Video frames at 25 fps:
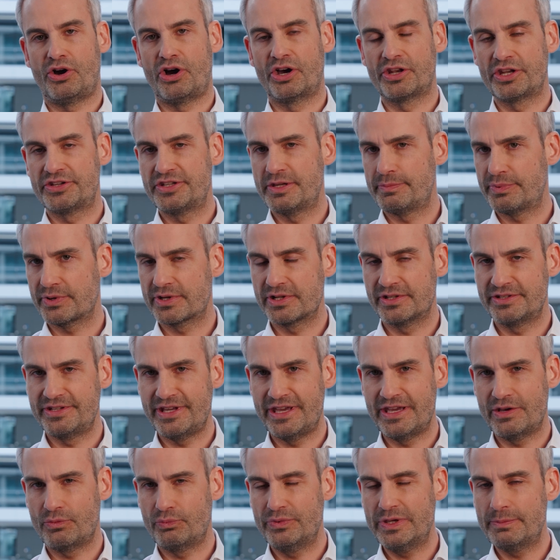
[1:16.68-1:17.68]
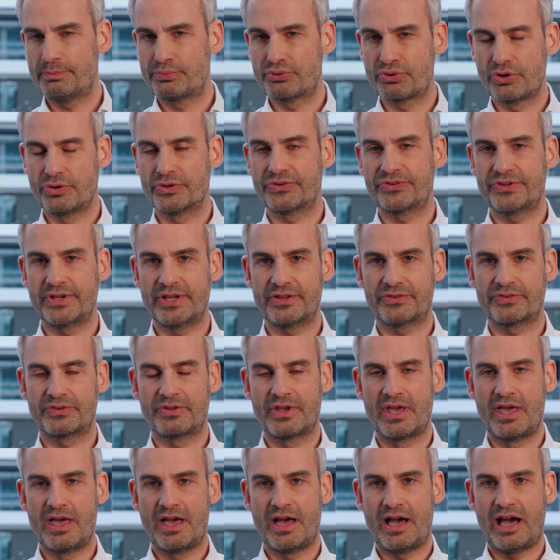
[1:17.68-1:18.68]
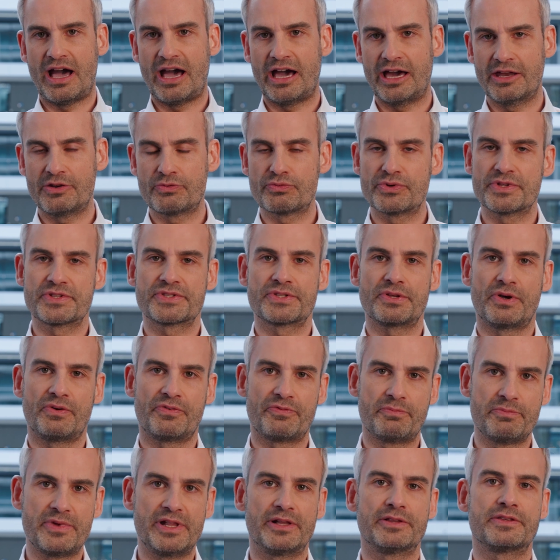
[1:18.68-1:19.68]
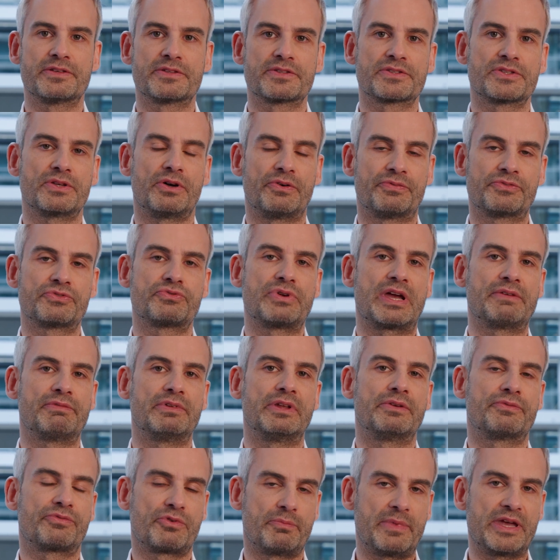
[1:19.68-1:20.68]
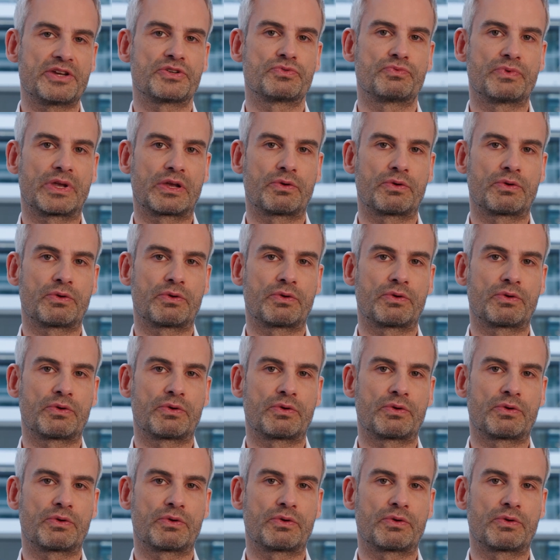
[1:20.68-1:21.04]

On a typical day, we process hundreds of millions of travel information